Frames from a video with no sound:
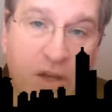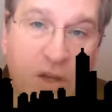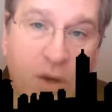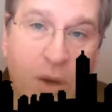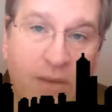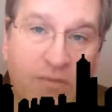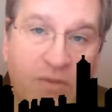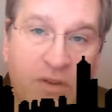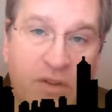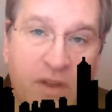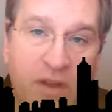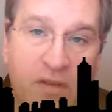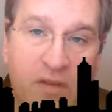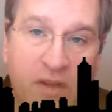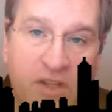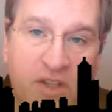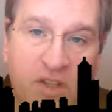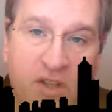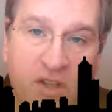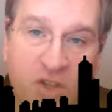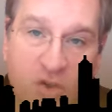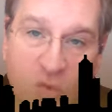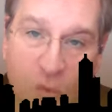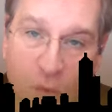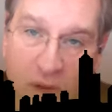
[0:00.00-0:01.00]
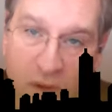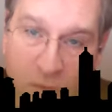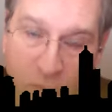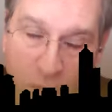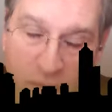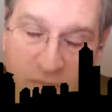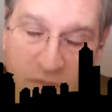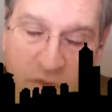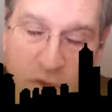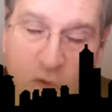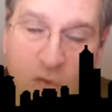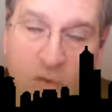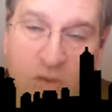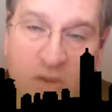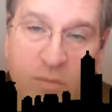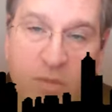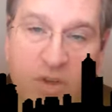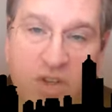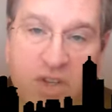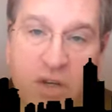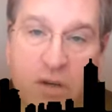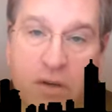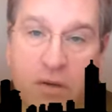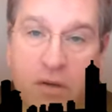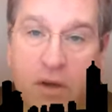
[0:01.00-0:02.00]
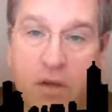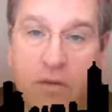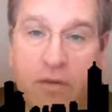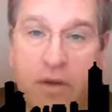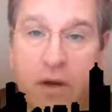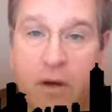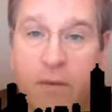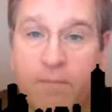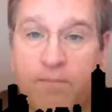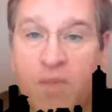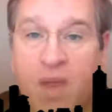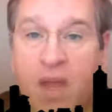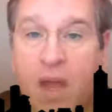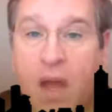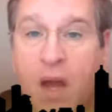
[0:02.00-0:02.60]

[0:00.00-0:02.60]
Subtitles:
you everything that's in this way, review the material there.